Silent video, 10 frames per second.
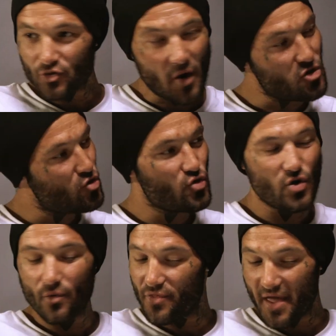why
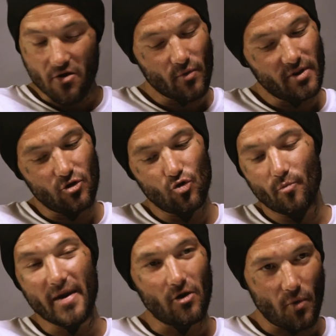with heroin you
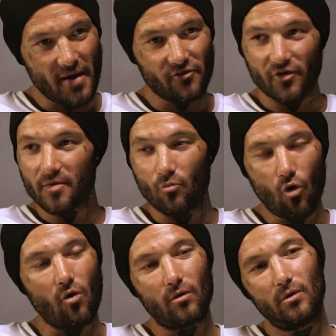make a way to get
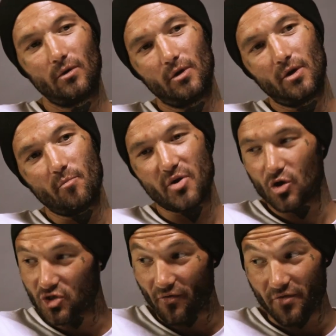more.
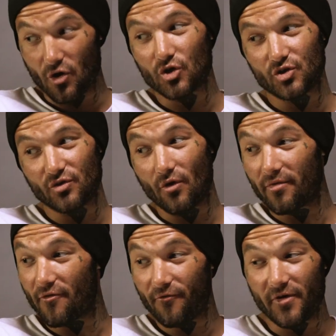Because of
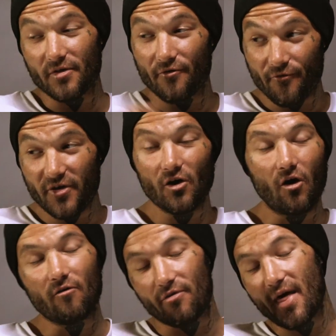the fear
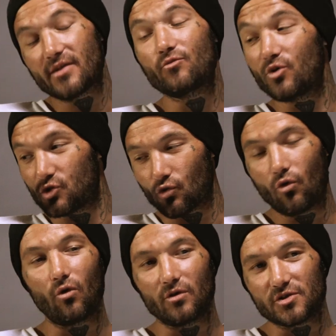of that
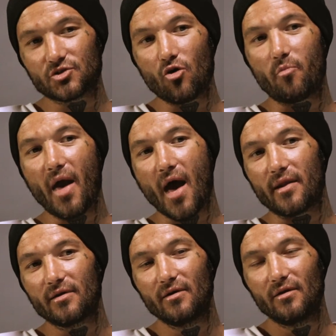withdrawal is so bad
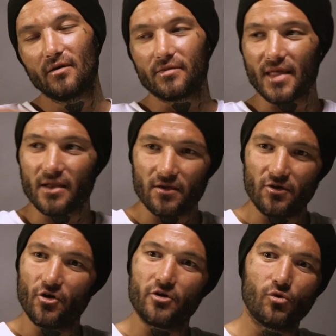that
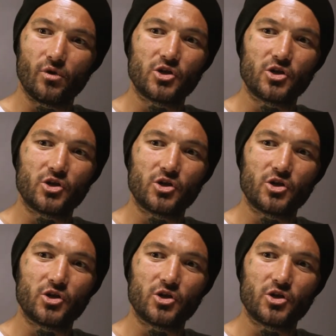you'll